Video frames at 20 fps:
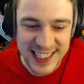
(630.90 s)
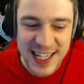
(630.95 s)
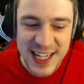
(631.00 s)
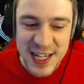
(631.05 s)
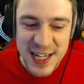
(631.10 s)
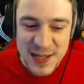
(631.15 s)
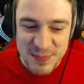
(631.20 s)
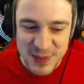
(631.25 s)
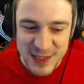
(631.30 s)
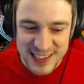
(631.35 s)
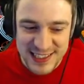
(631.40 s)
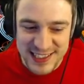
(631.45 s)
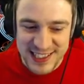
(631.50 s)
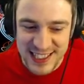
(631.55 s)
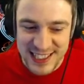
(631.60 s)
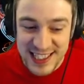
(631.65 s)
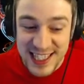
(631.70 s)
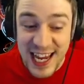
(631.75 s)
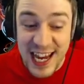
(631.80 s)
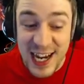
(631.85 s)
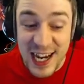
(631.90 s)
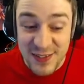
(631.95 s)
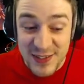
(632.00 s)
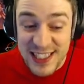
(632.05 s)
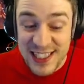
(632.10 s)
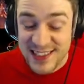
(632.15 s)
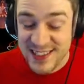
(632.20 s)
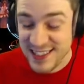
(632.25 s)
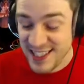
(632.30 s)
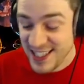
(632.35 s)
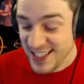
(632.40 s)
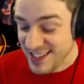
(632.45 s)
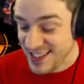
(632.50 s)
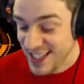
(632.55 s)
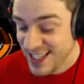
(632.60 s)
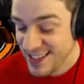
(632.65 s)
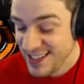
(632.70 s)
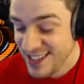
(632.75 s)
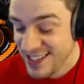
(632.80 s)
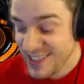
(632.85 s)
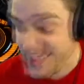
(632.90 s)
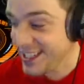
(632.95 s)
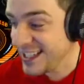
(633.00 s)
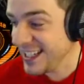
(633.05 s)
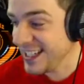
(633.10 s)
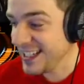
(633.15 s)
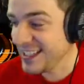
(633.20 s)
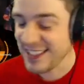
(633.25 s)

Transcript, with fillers: But yeah, I mean, that's, this is the thing.